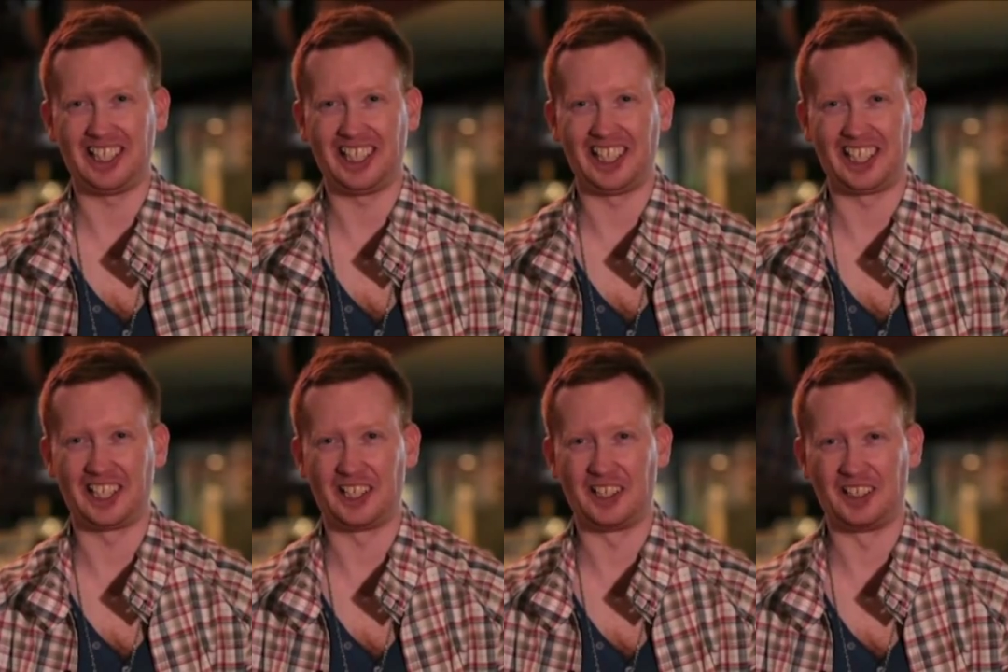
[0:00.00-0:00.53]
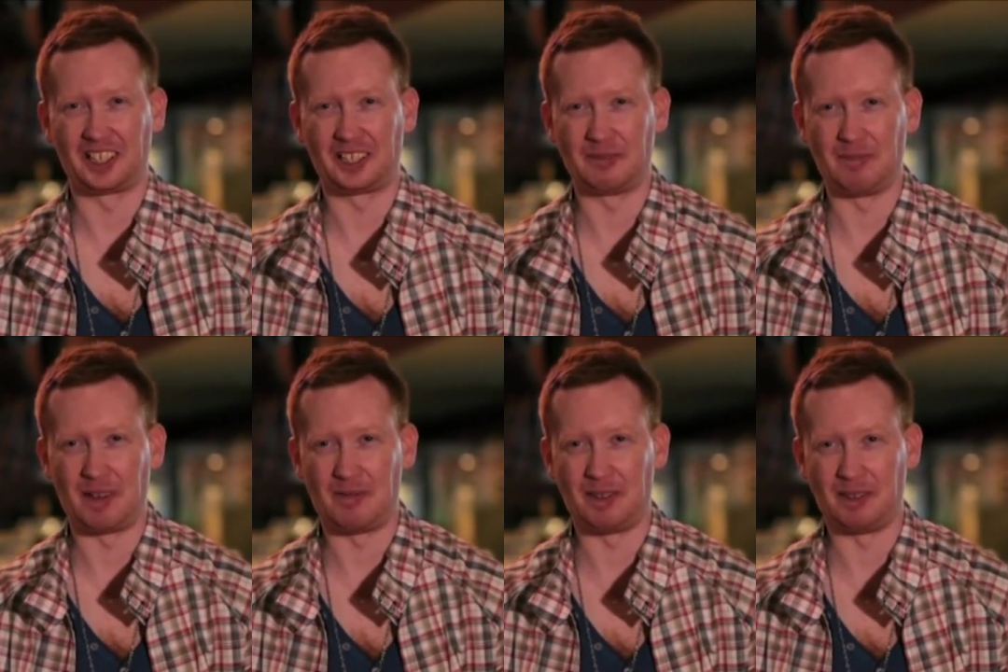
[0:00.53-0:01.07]
I don't know, like
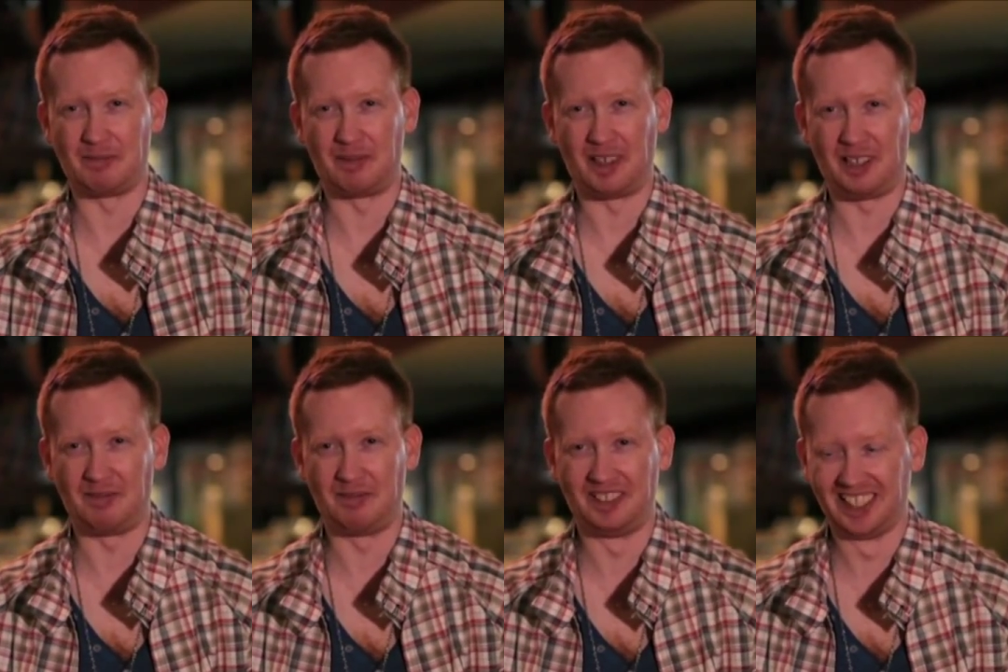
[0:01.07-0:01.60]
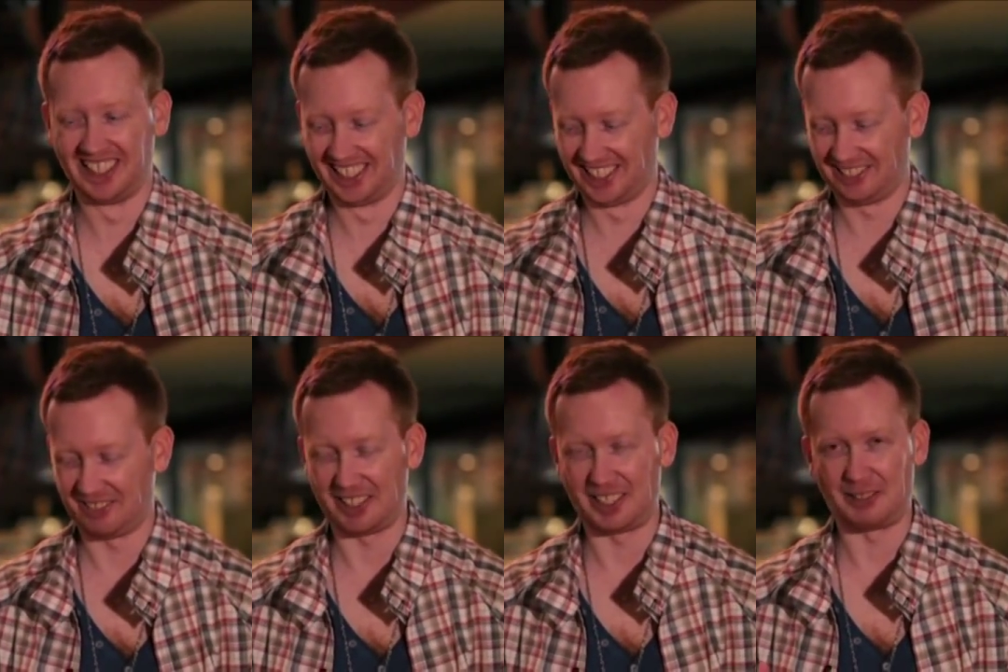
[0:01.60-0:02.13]
maybe a bread,
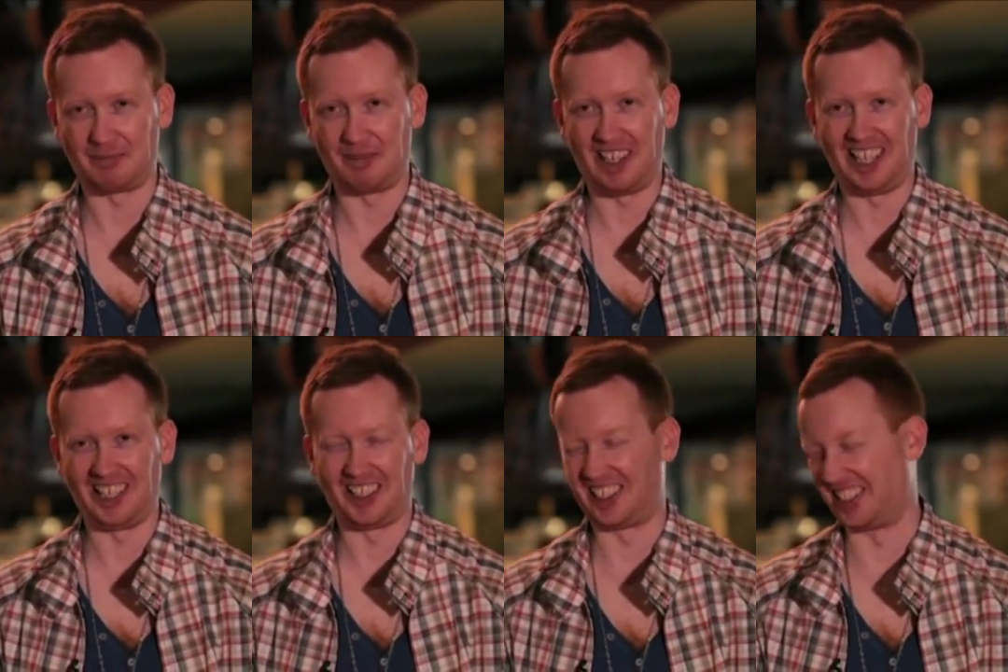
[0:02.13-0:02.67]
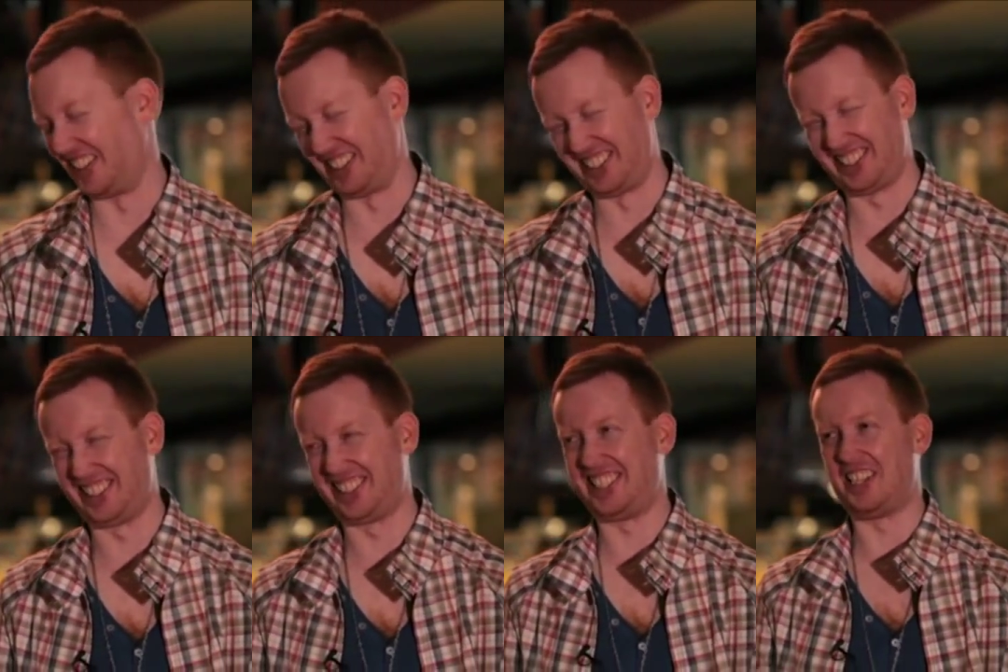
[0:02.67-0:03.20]
plastic bread, I don't
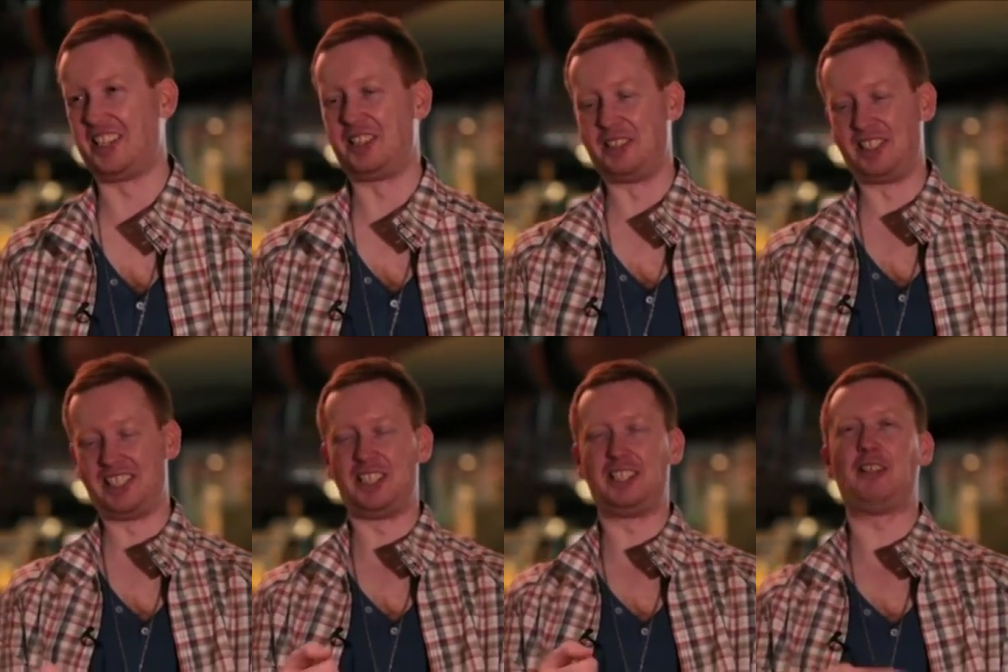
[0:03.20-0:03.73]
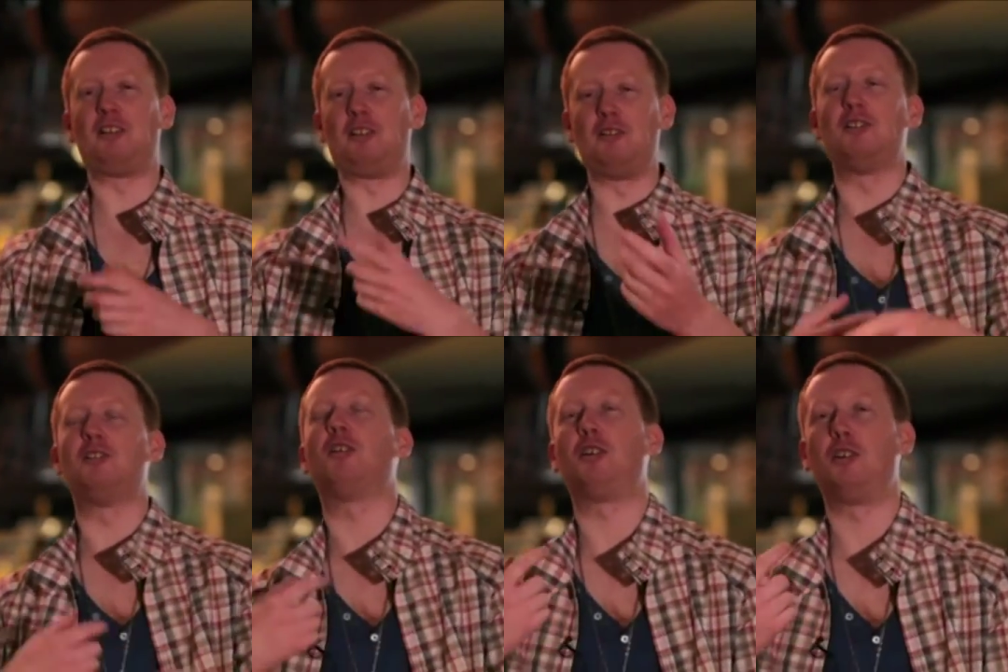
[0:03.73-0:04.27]
know. You know,
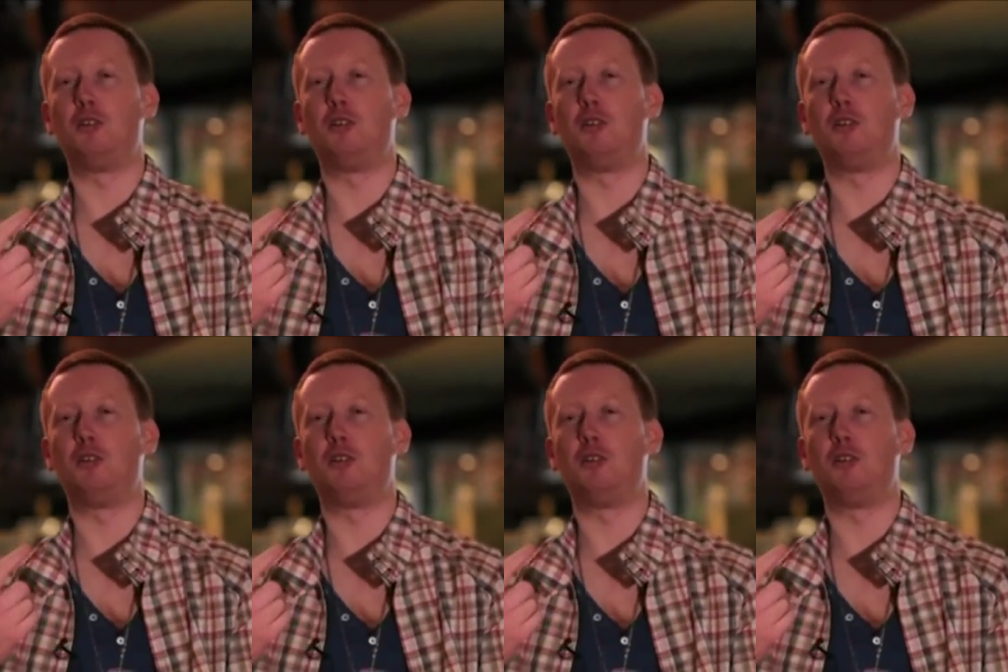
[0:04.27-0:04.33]
not